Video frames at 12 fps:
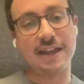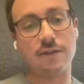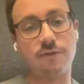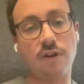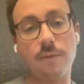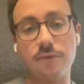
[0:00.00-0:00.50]

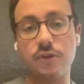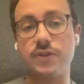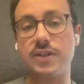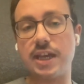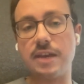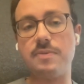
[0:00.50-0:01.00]
and from
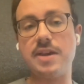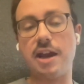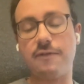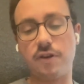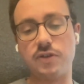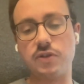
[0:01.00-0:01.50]
those
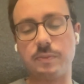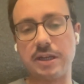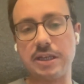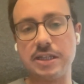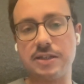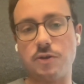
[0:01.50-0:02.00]
API first
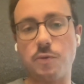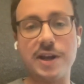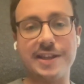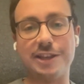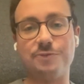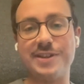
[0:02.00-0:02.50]
companies, the
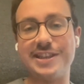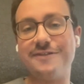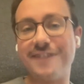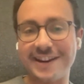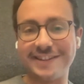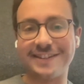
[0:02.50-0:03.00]
way that we
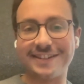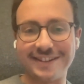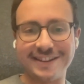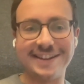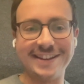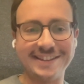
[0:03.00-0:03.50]

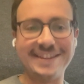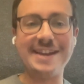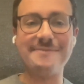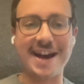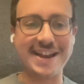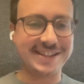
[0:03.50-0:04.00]
define
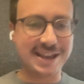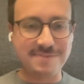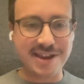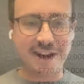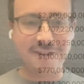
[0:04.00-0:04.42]
them as